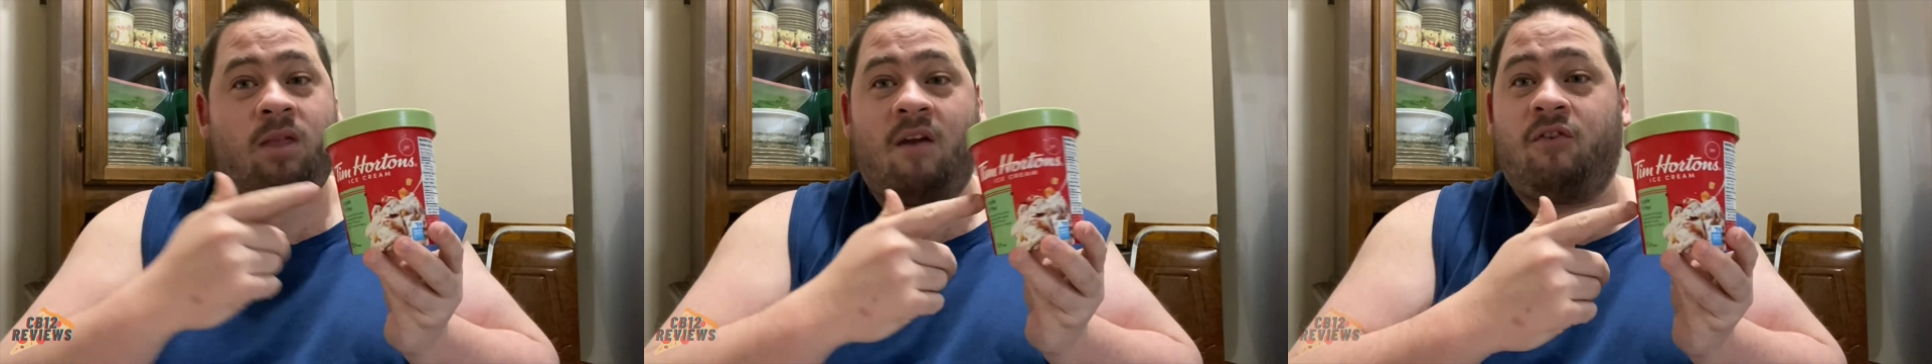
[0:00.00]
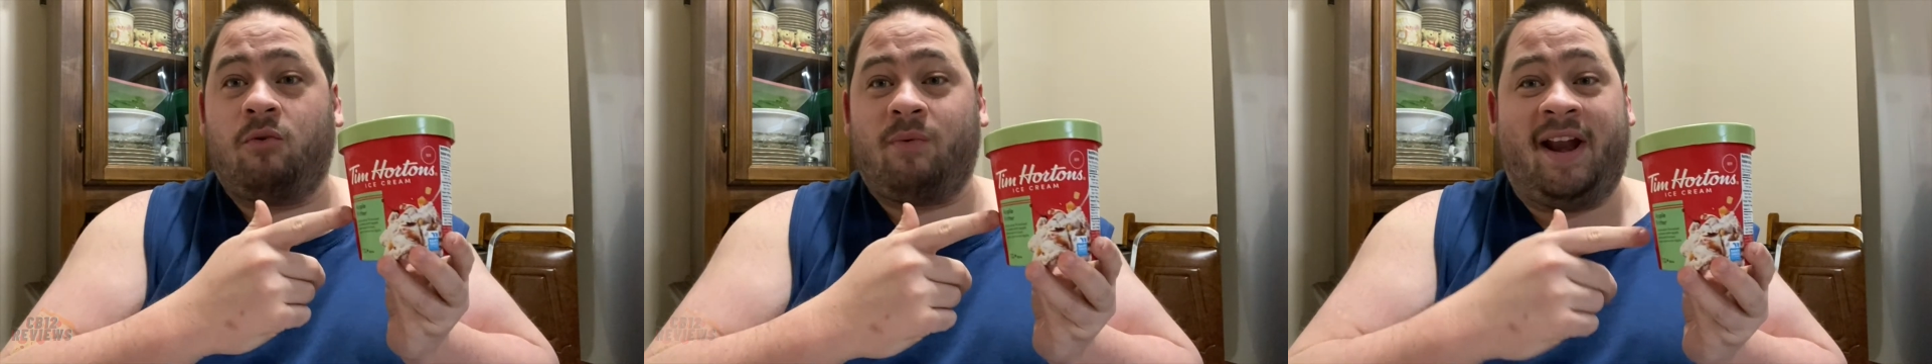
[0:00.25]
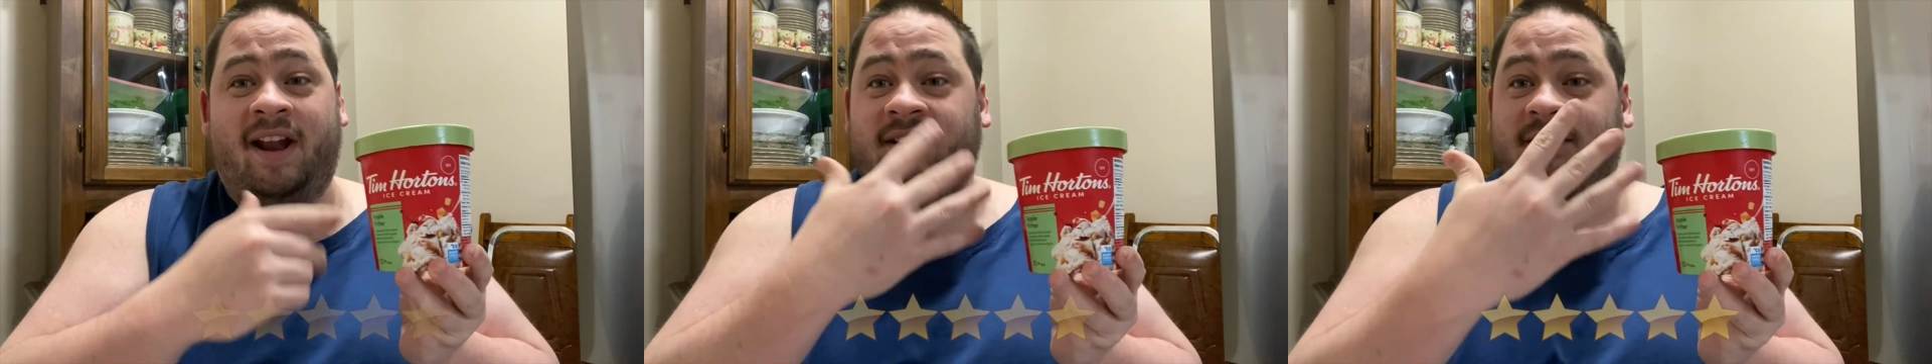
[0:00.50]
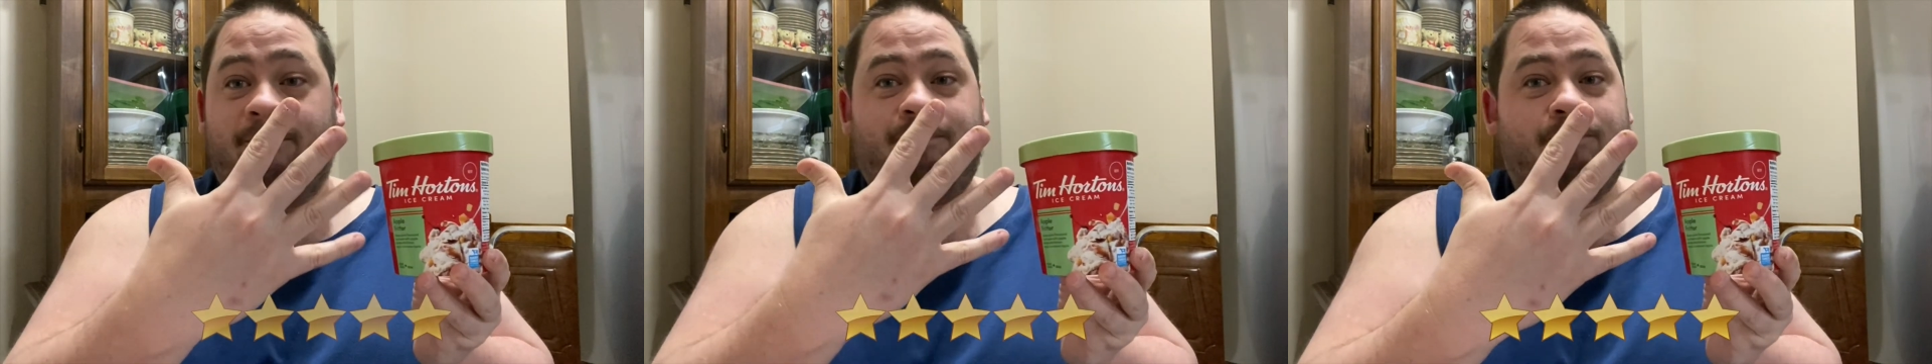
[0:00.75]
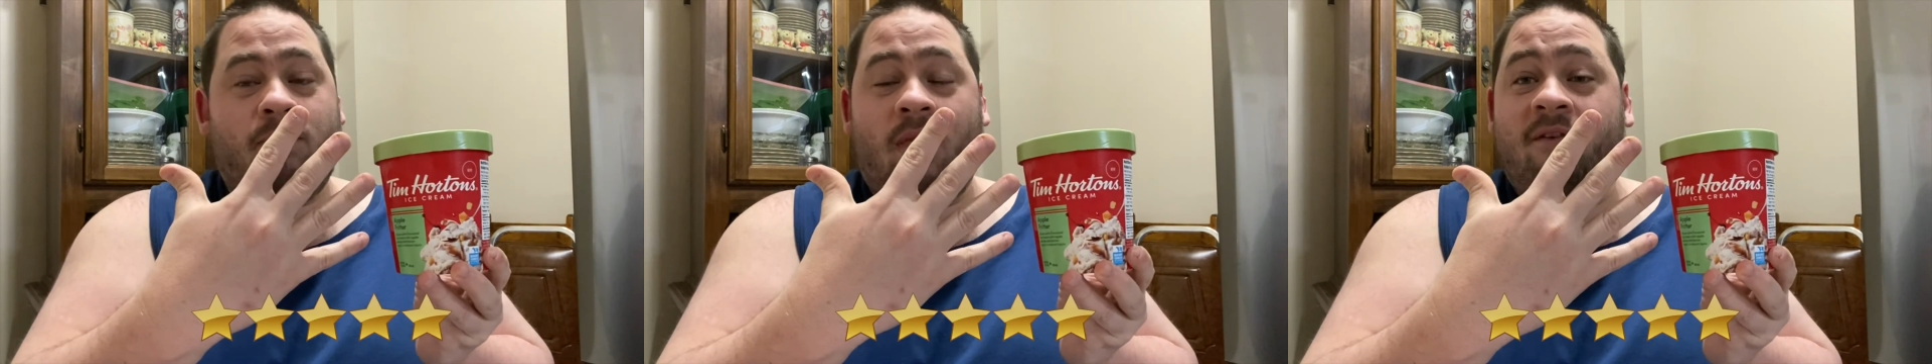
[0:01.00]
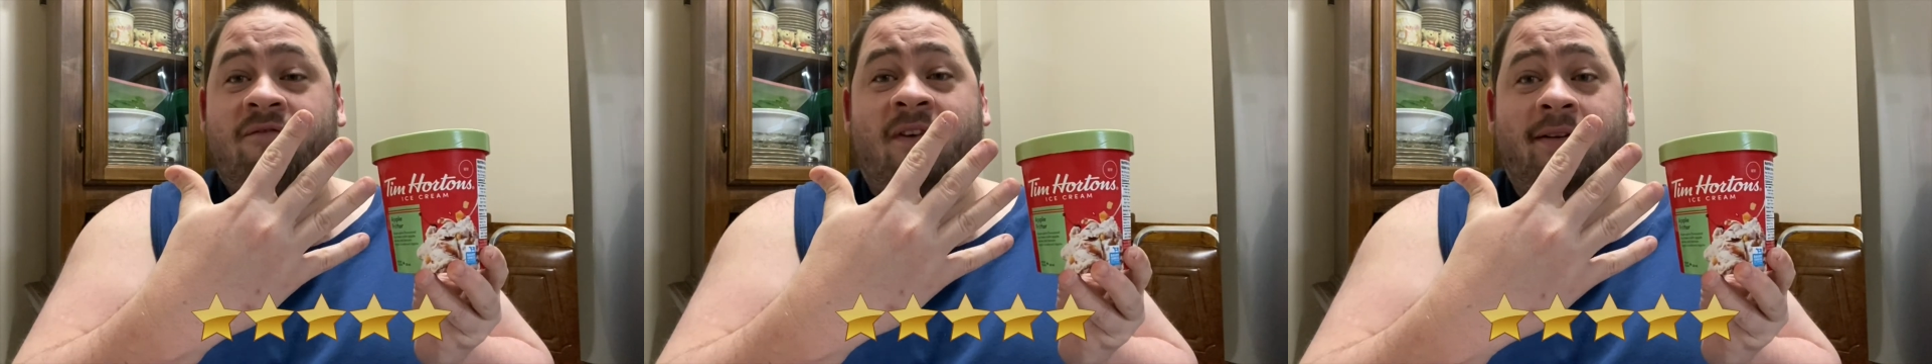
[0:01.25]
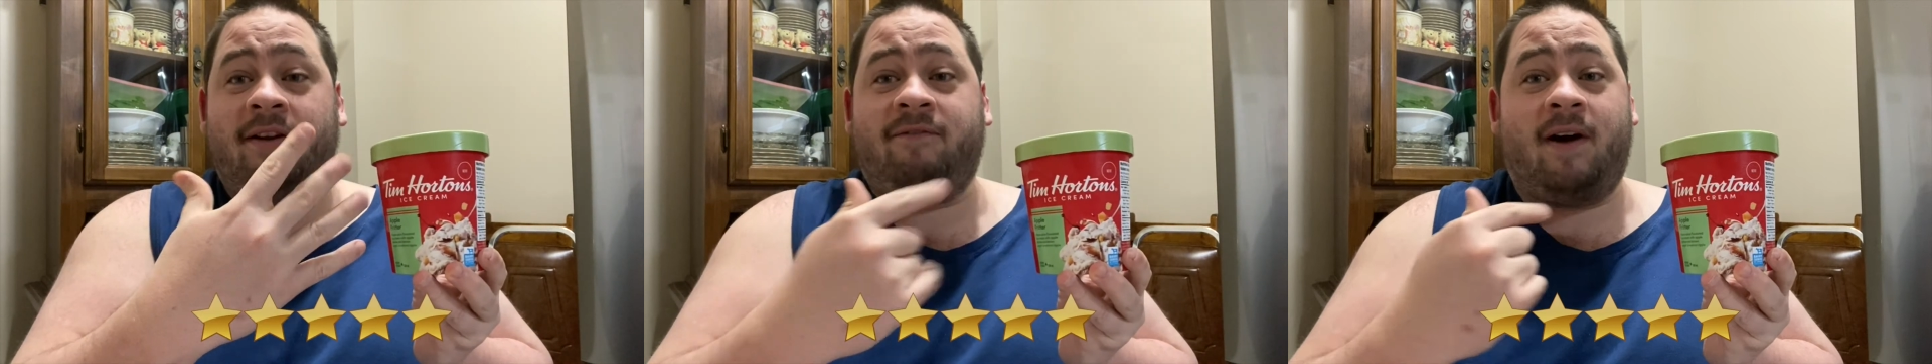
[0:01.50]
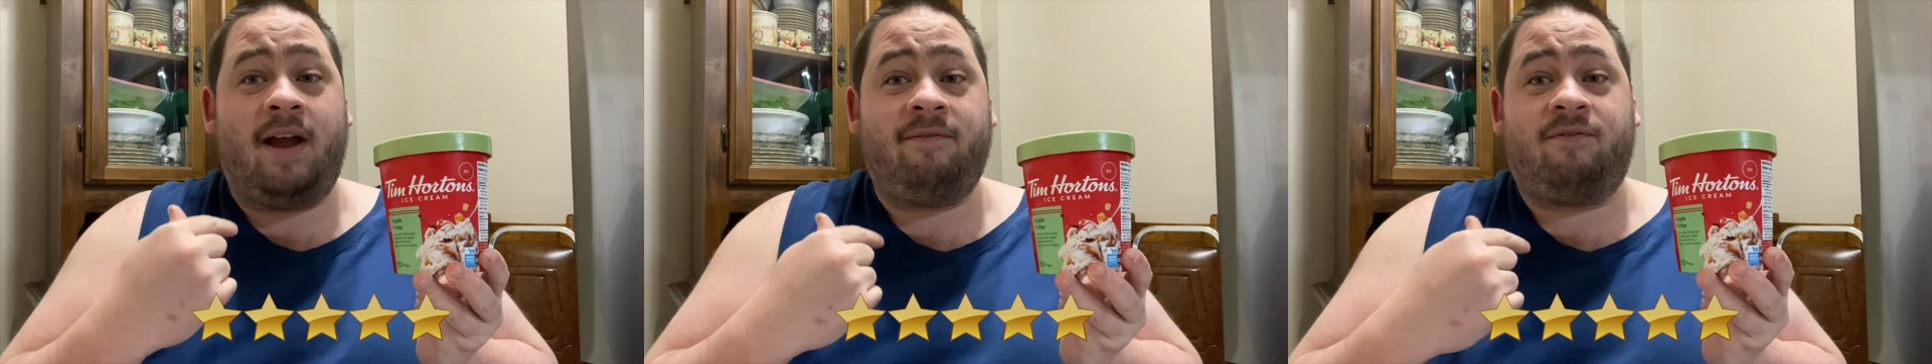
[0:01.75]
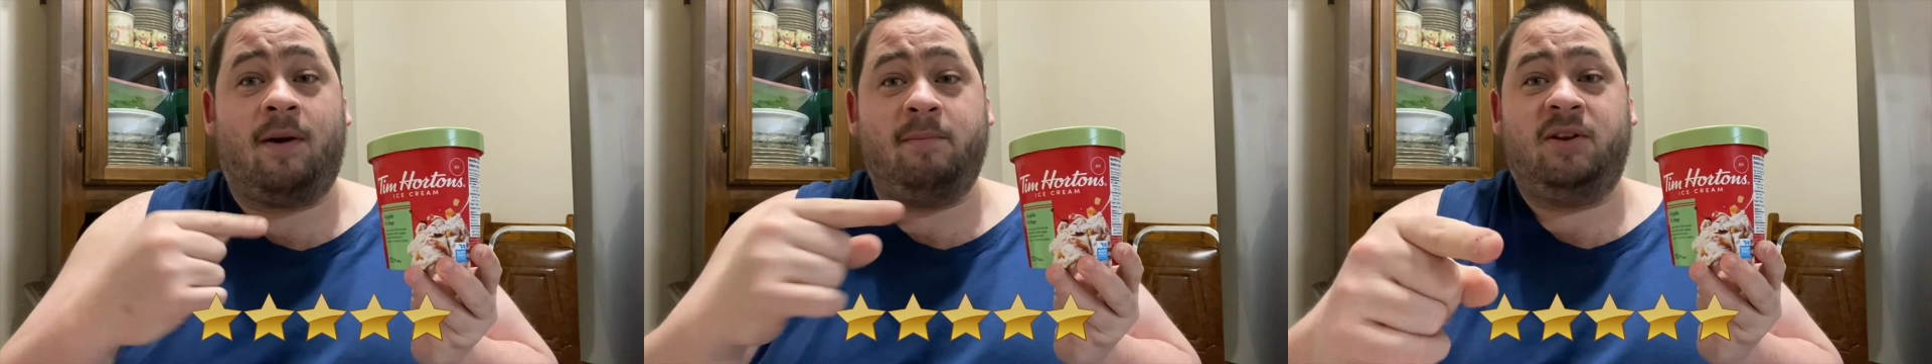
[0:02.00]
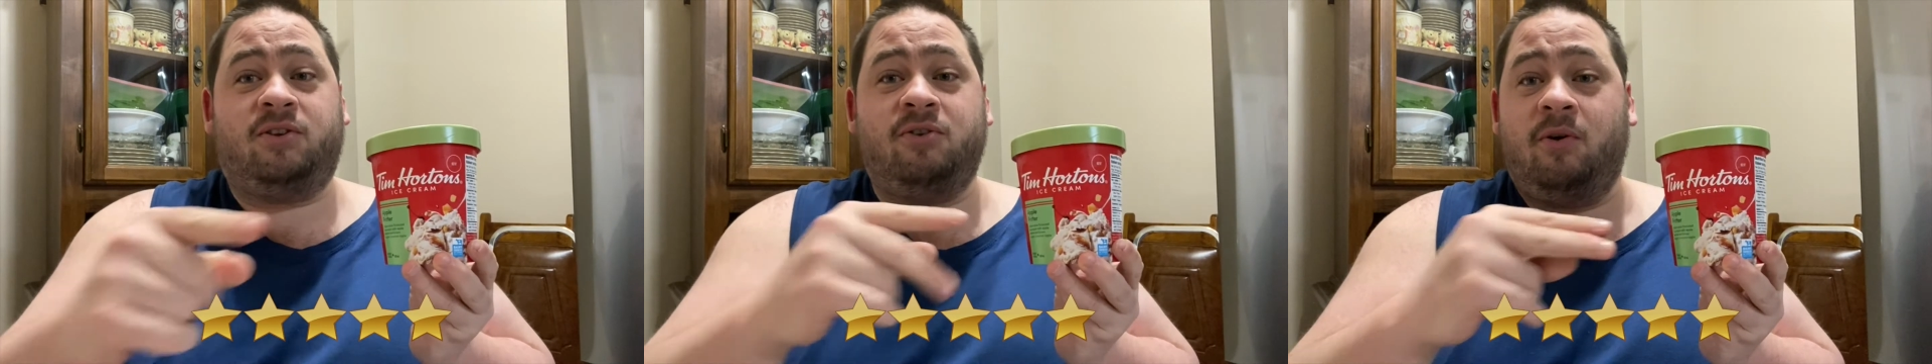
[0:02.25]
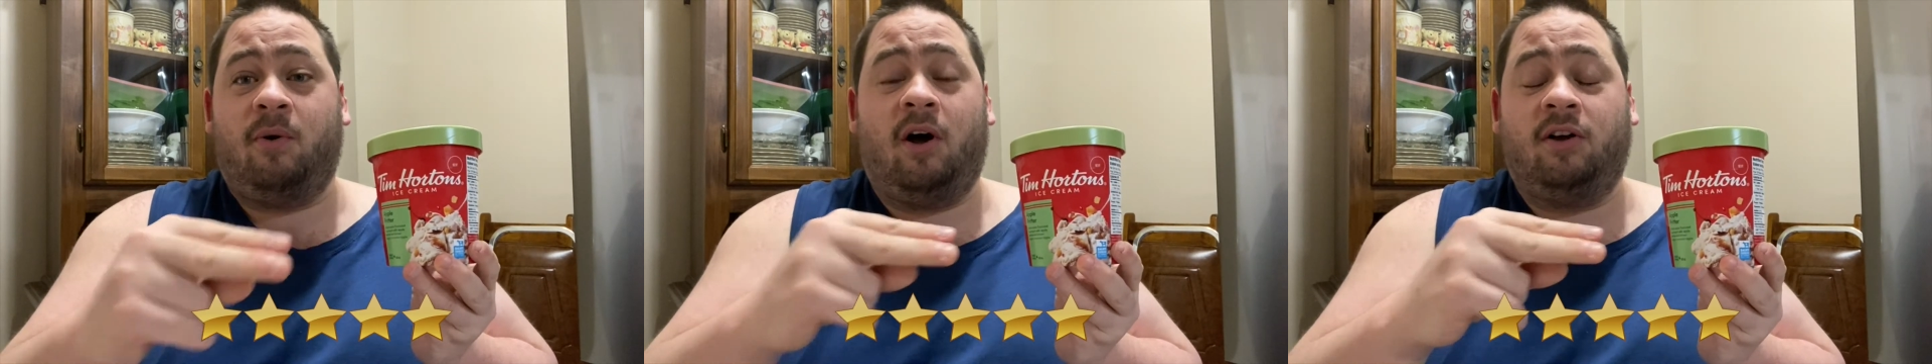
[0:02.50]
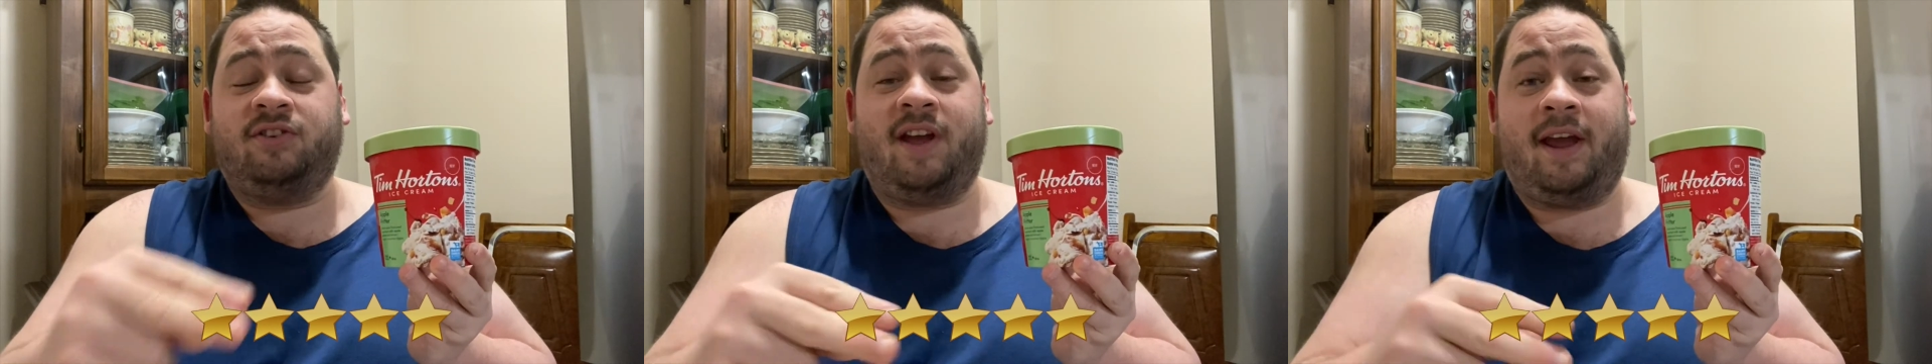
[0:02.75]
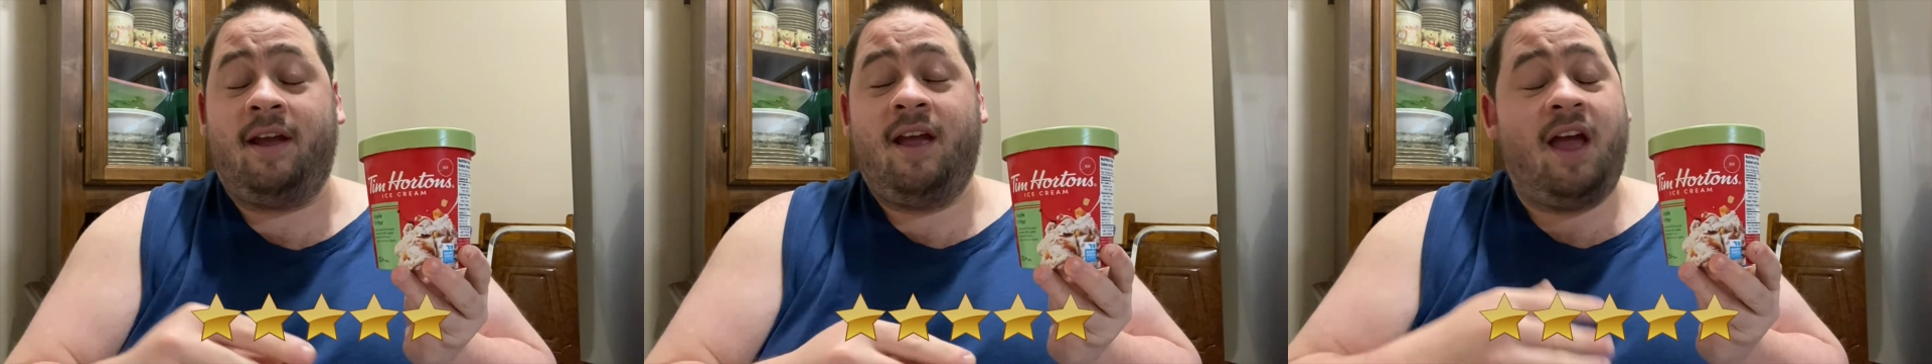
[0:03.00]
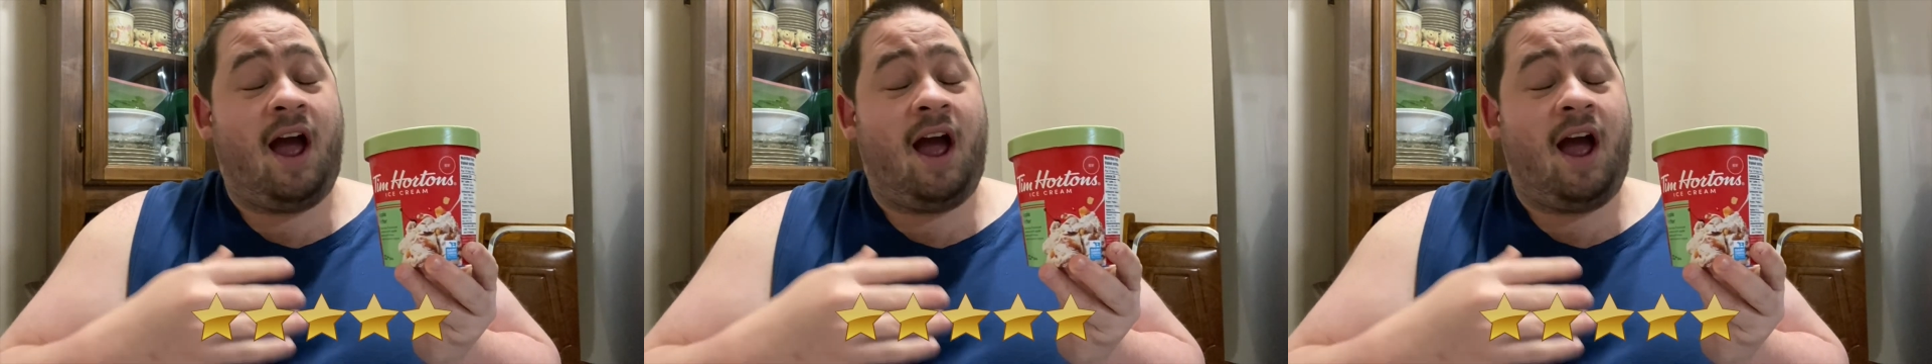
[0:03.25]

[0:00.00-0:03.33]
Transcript: For ratings, five to five from you to you all day.